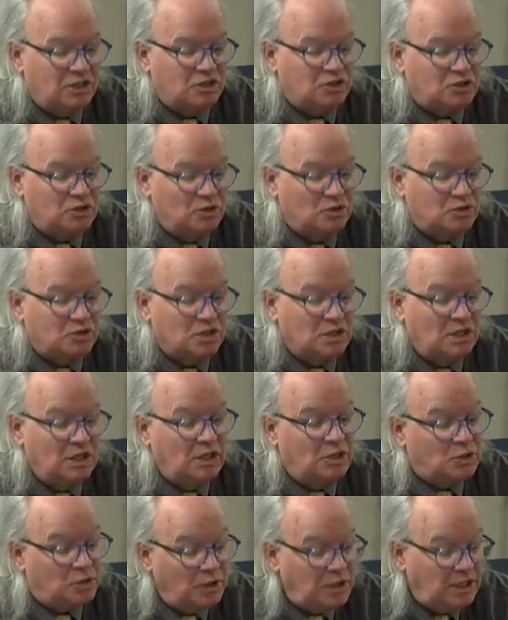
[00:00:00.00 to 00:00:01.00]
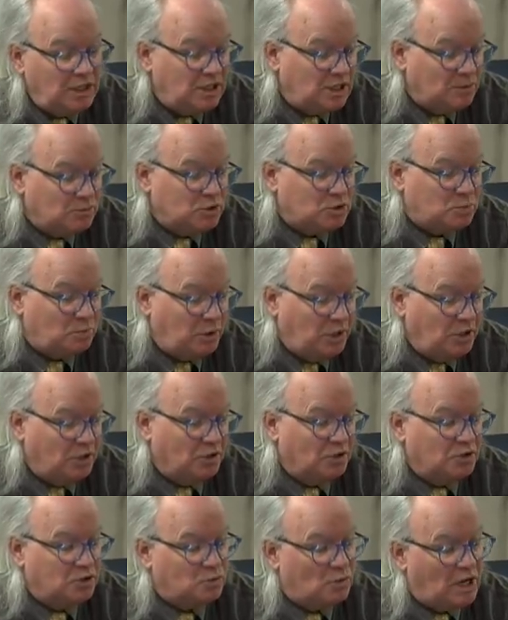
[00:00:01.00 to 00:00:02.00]
the issues, treating them as
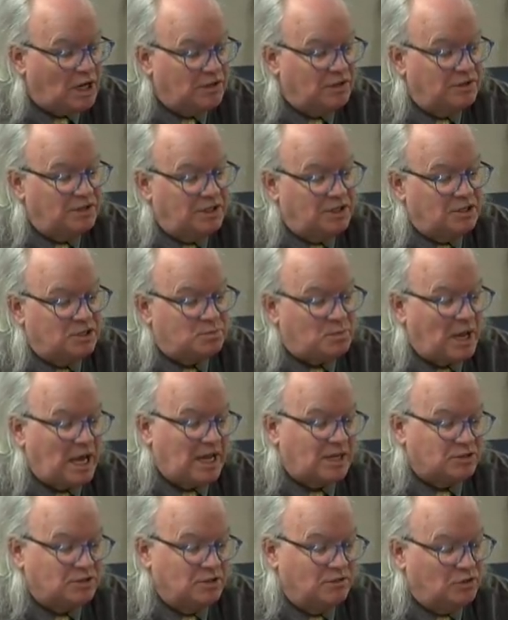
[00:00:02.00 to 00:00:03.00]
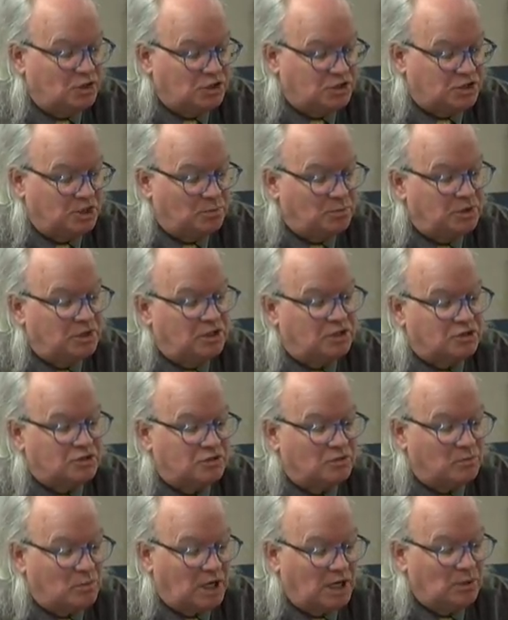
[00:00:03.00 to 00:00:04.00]
peers rather than as passive
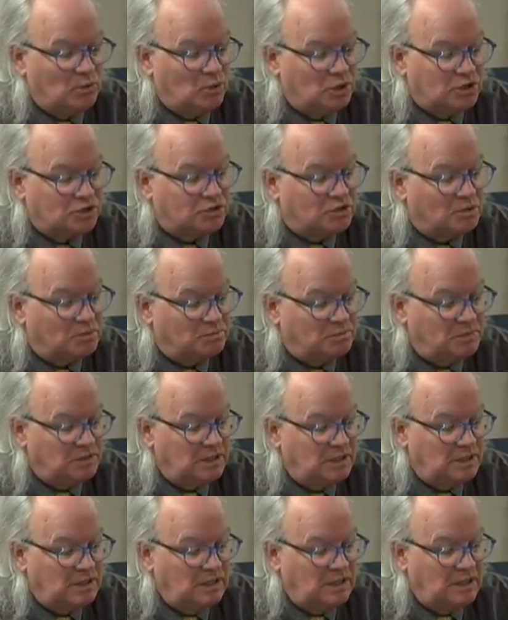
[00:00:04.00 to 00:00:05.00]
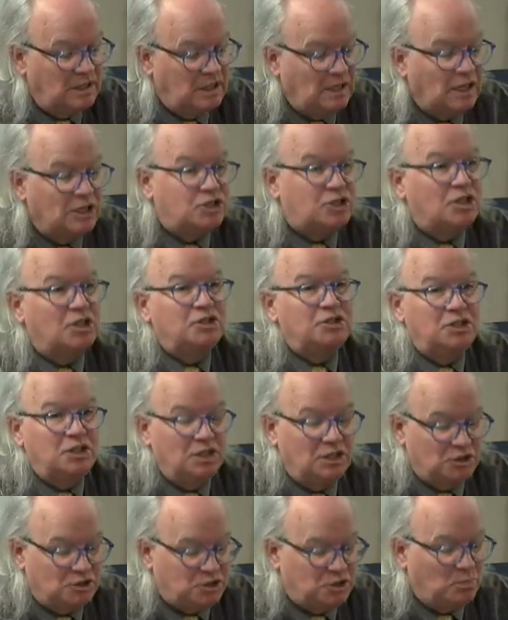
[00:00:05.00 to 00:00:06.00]
recipients of my wisdom. I chaired the
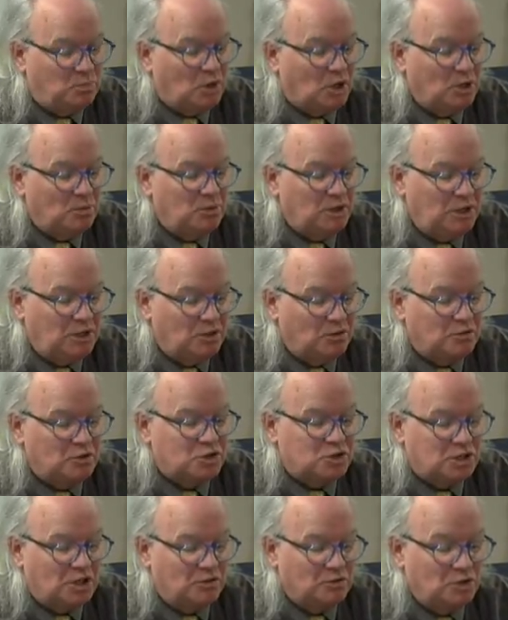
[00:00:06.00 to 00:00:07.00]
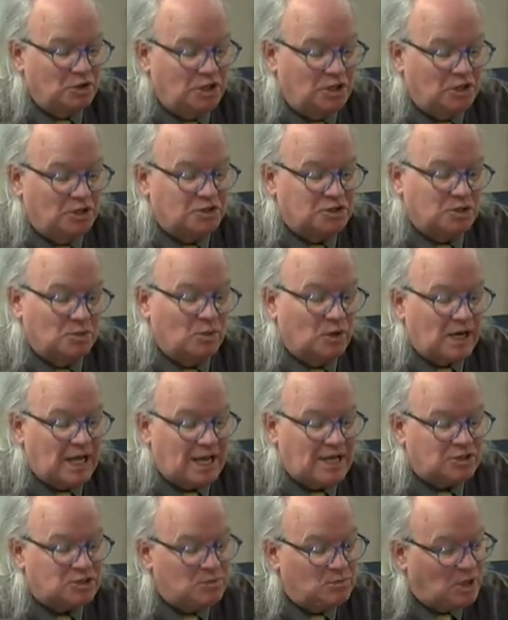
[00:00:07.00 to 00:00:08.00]
English department here for several years, and when
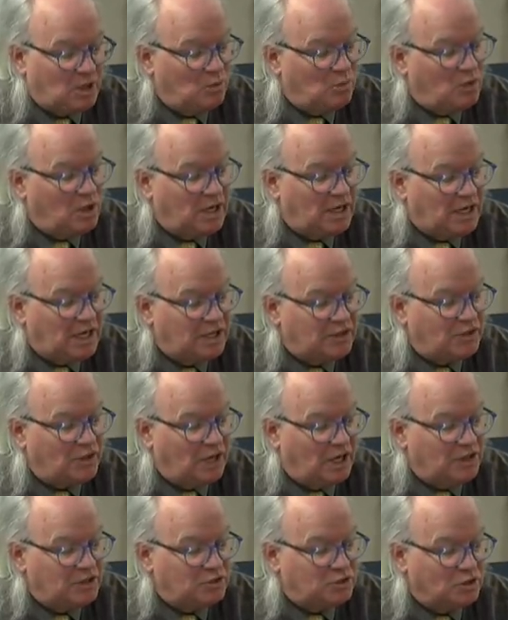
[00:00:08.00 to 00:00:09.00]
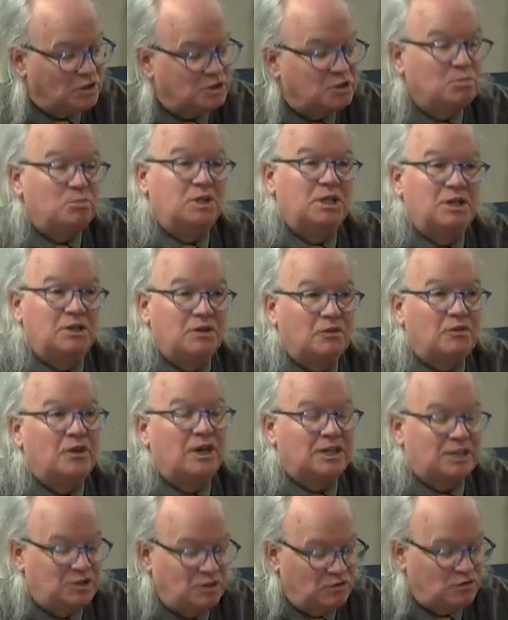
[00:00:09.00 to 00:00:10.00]
asked about what I thought it took to be an
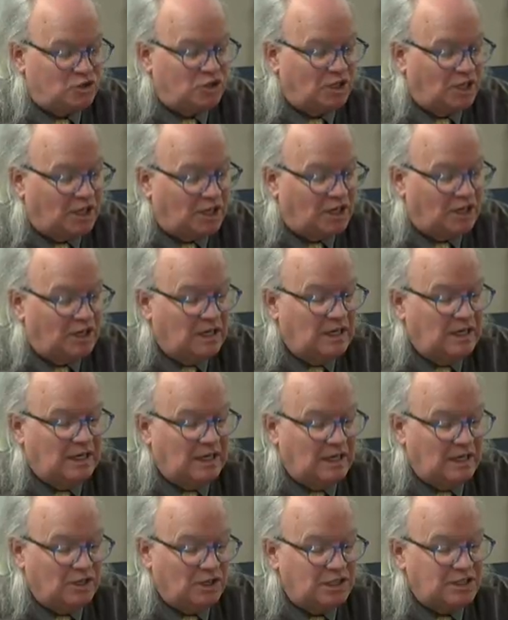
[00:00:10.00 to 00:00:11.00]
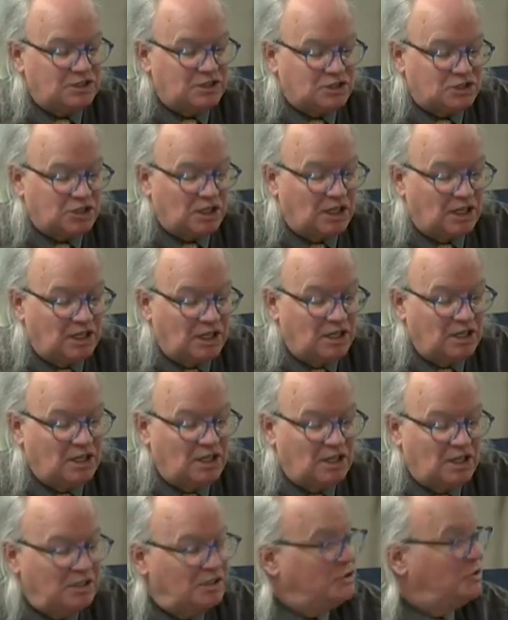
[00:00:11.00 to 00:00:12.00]
effective chair, I'd like to say,
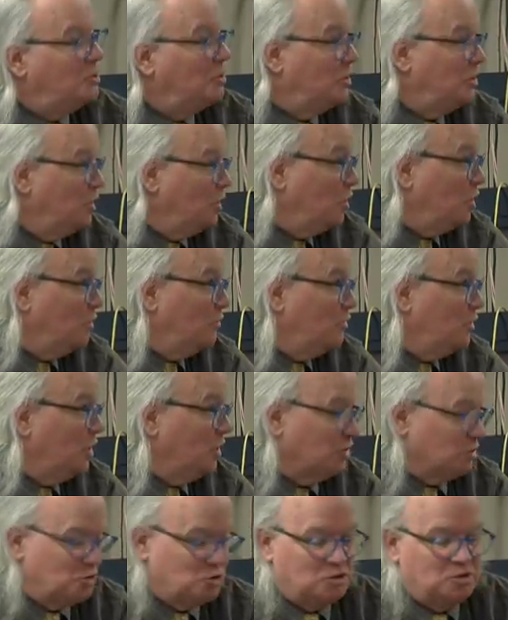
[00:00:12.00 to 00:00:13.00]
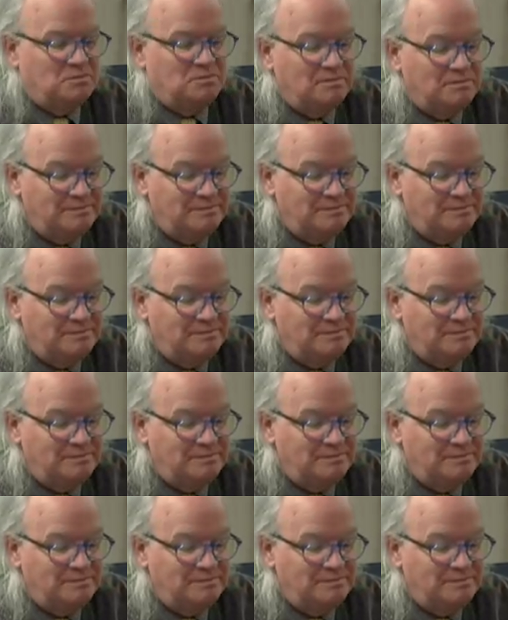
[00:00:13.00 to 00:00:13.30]
you're going to love this,